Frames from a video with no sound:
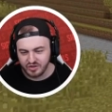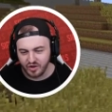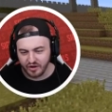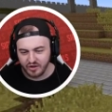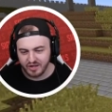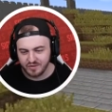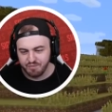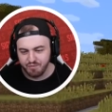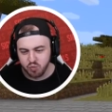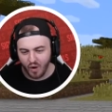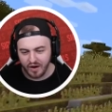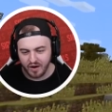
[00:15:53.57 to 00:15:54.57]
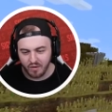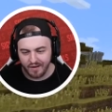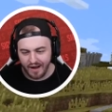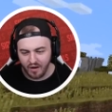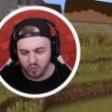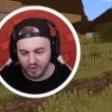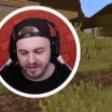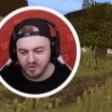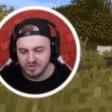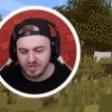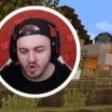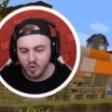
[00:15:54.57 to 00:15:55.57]
Are you guys running around? What are you
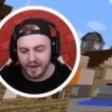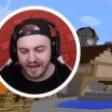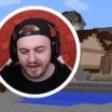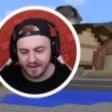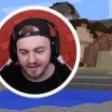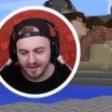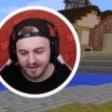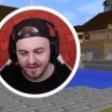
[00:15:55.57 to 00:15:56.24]
doing?